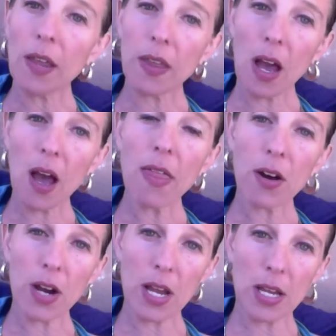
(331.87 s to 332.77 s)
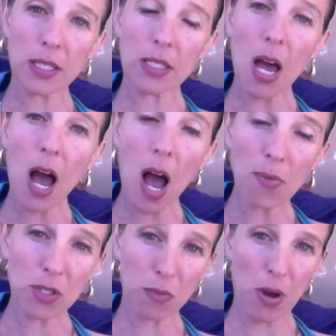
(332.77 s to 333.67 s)
The other is
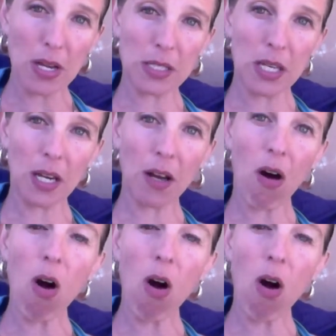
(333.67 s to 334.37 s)
optimizing